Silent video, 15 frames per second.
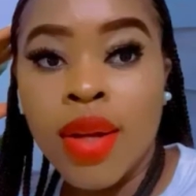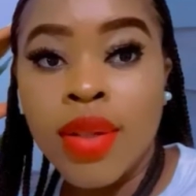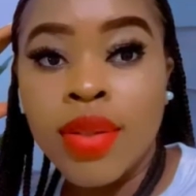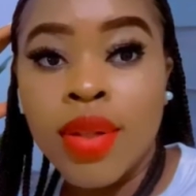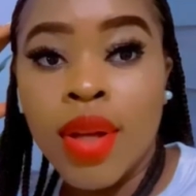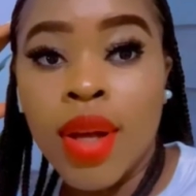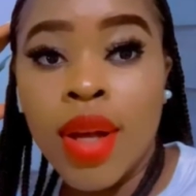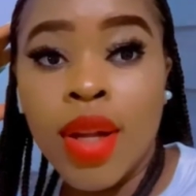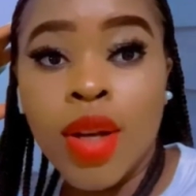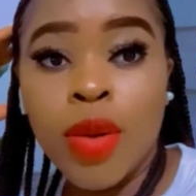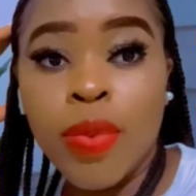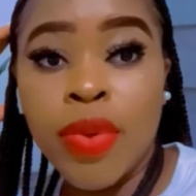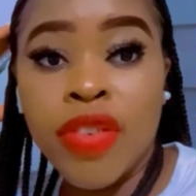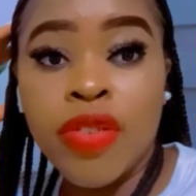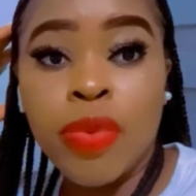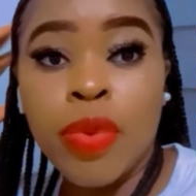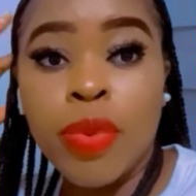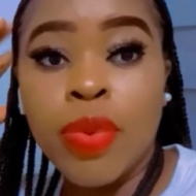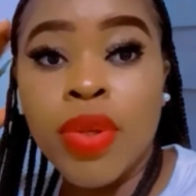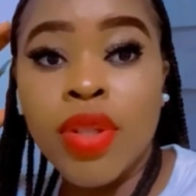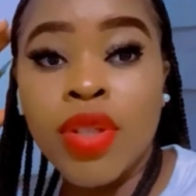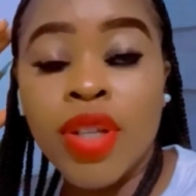Hello, beautiful people.
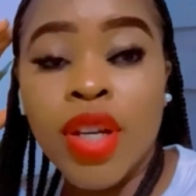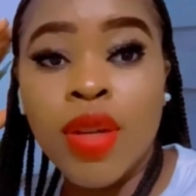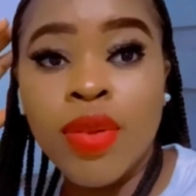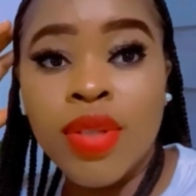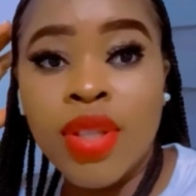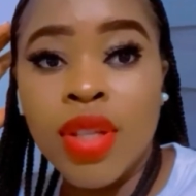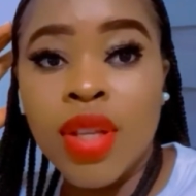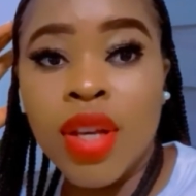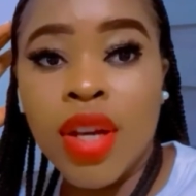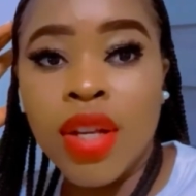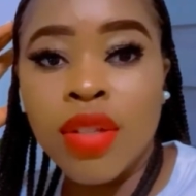It's your girl Cydia.